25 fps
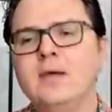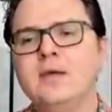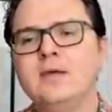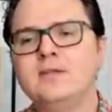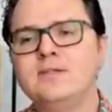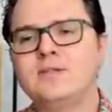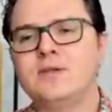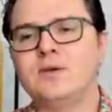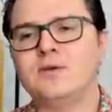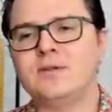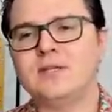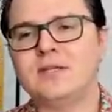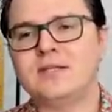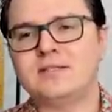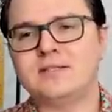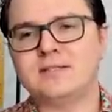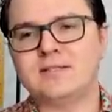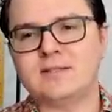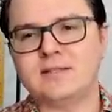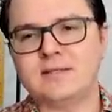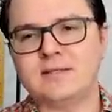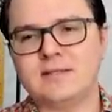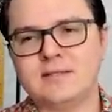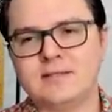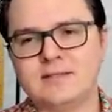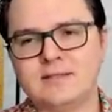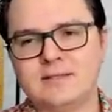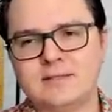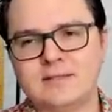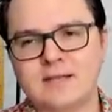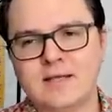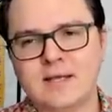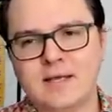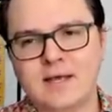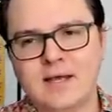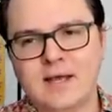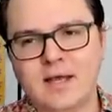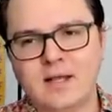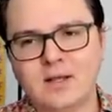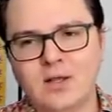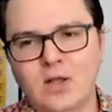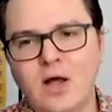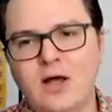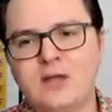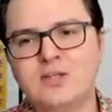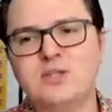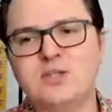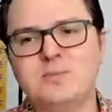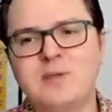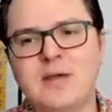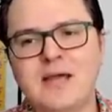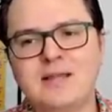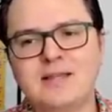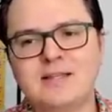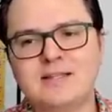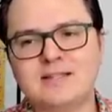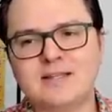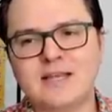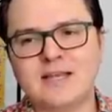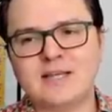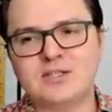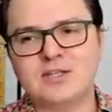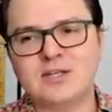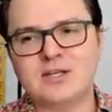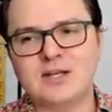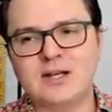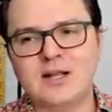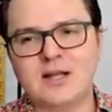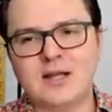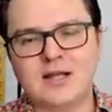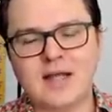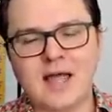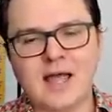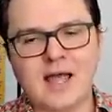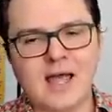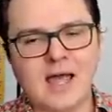So this is a launch pad that's actually going to